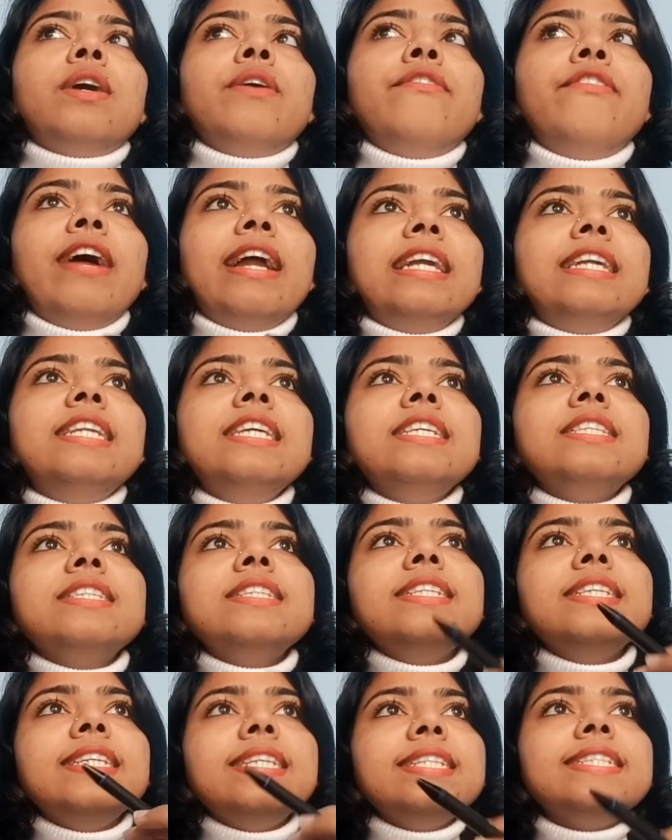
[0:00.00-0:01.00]

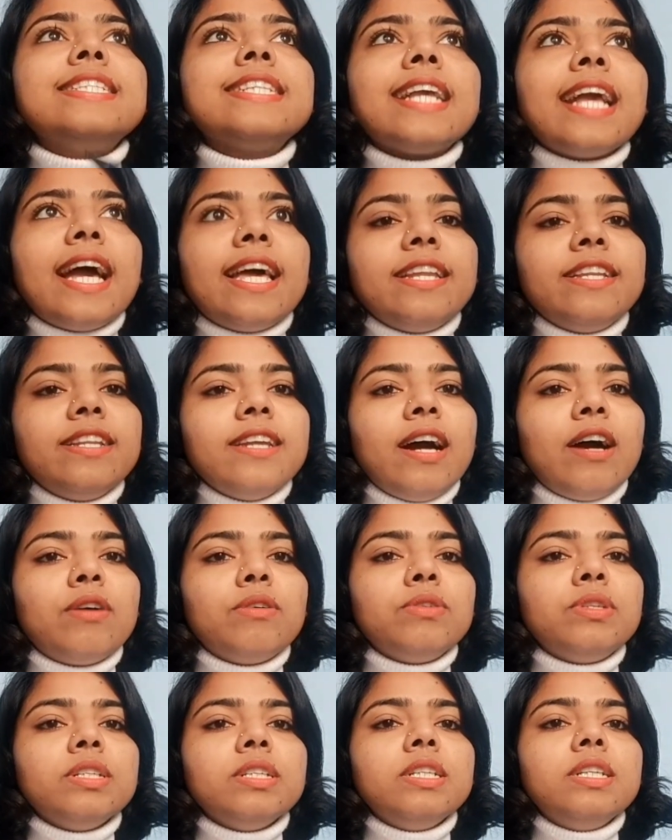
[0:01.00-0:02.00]
validation is carried
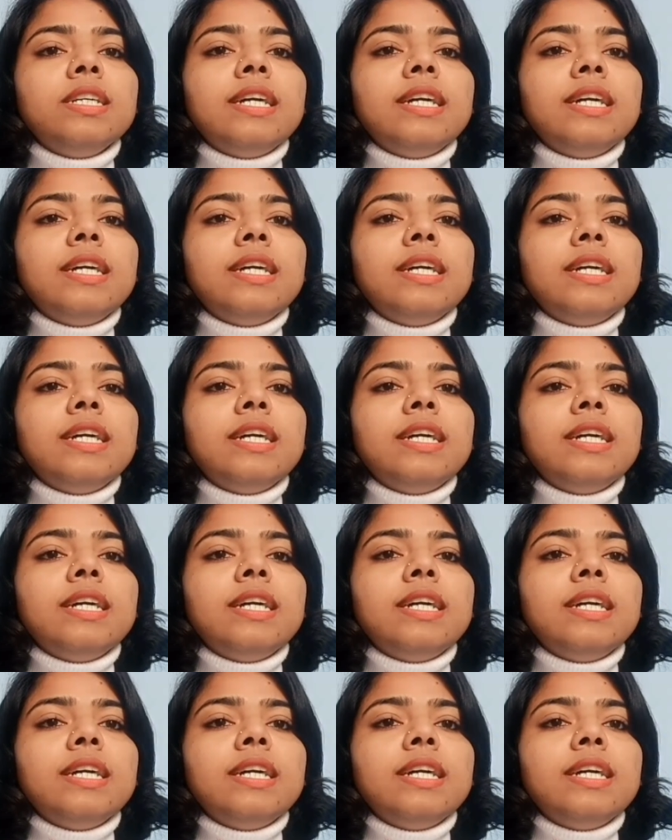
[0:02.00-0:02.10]
out